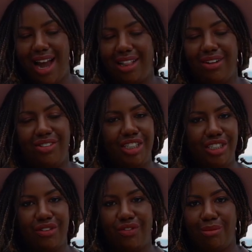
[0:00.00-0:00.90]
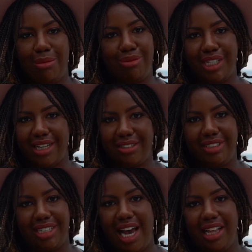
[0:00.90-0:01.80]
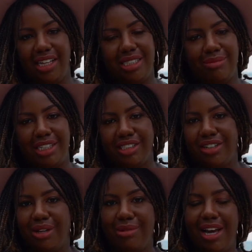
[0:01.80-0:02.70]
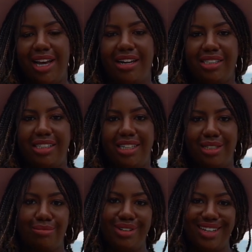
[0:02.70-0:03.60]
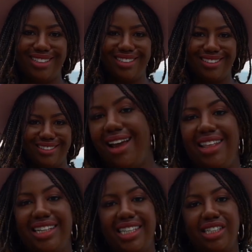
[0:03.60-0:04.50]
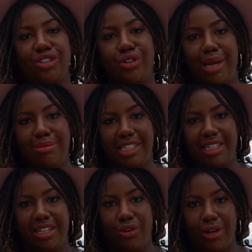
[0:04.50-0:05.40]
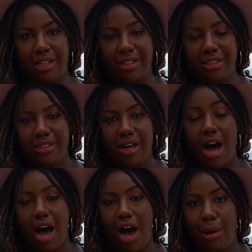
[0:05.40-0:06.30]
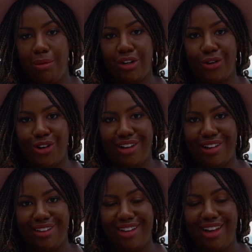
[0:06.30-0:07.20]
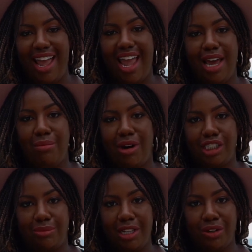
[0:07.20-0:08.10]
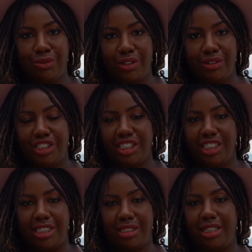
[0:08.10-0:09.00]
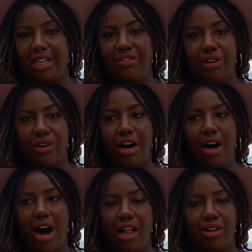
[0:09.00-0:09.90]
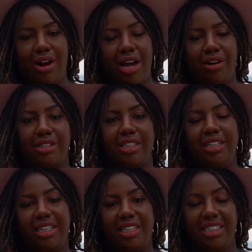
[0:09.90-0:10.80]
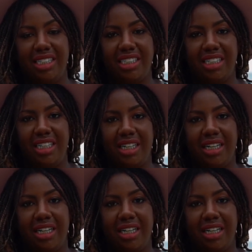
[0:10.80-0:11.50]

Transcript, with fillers: I love to use it for my protective styling to make sure that my hair stays in place. And this has grapeseed oil, almond oil, and marshmallow root to just give you an all-around conditioning,